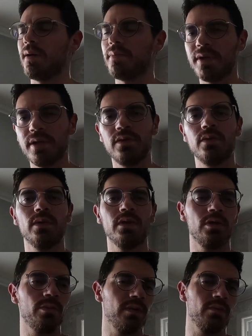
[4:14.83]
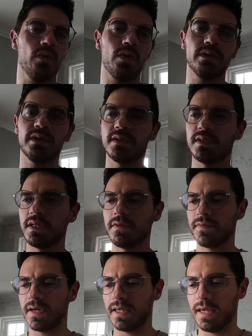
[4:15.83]
I'm gonna do a little bit more to see
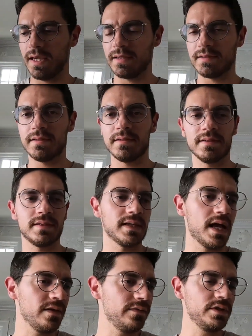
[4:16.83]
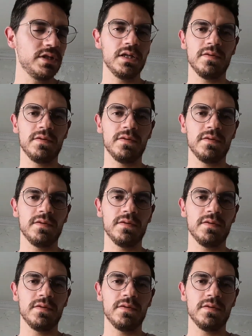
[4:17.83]
if I can't salvage it,